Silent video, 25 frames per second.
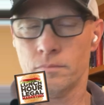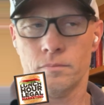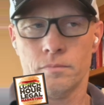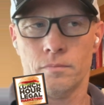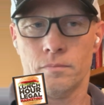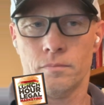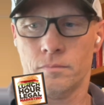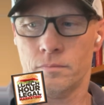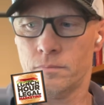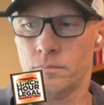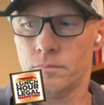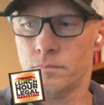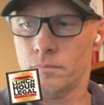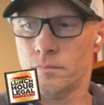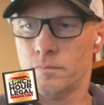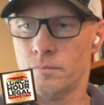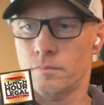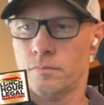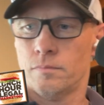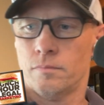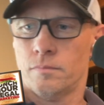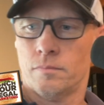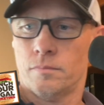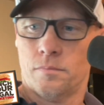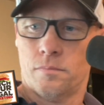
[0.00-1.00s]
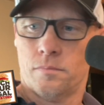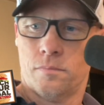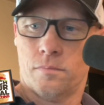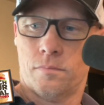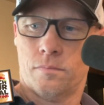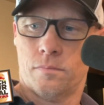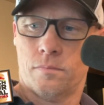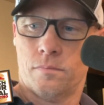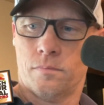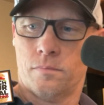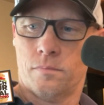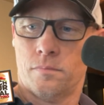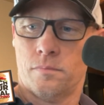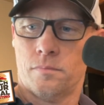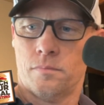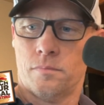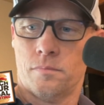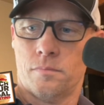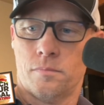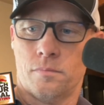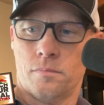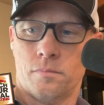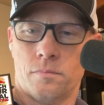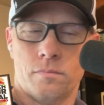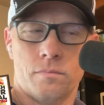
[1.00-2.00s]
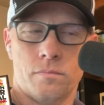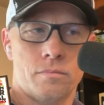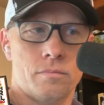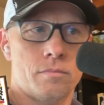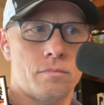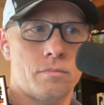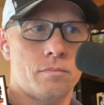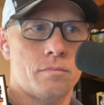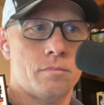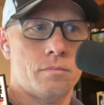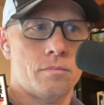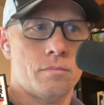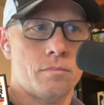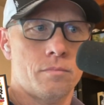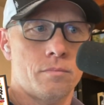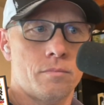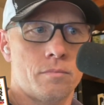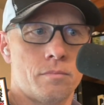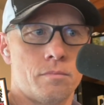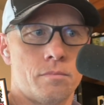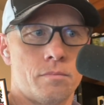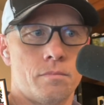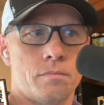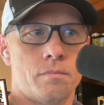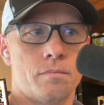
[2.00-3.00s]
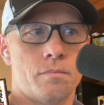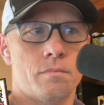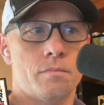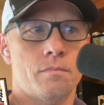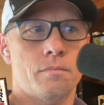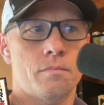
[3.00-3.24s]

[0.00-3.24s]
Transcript: The person shown says nothing.